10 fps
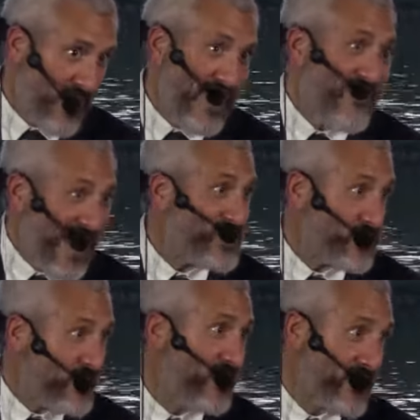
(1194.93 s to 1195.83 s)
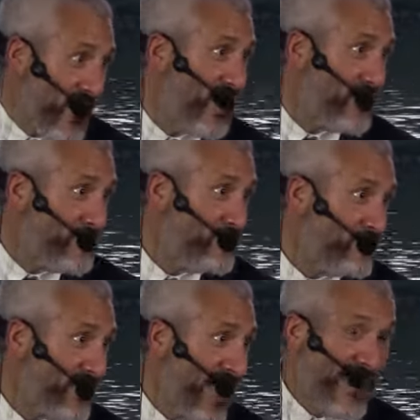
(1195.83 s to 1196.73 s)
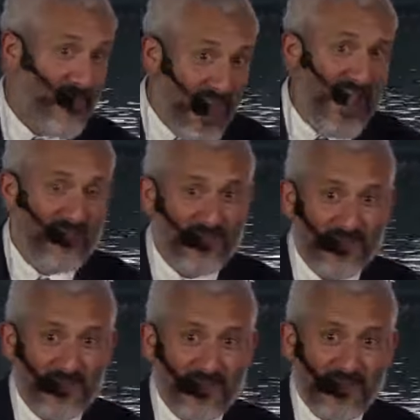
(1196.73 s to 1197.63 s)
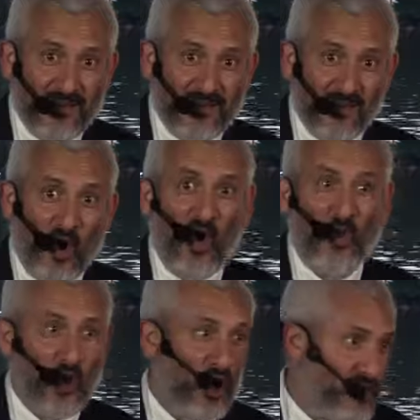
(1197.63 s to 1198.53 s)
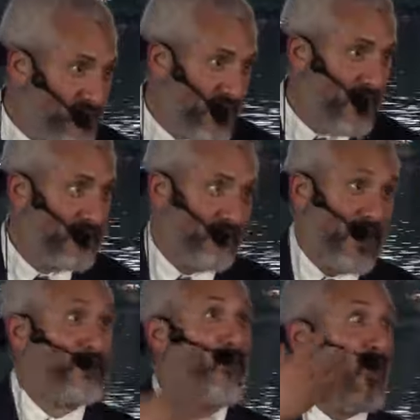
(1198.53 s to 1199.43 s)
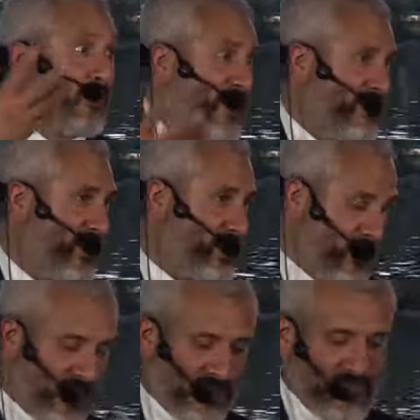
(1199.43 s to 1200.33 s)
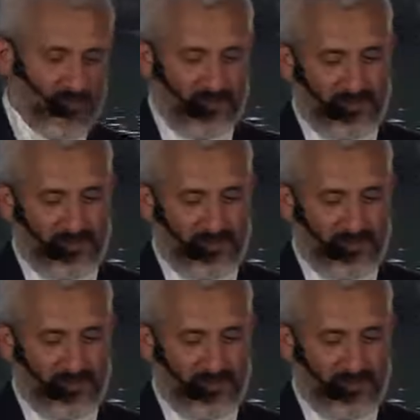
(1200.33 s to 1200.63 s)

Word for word: and that's when they die. And then the whole world is going to think more of Antichrist,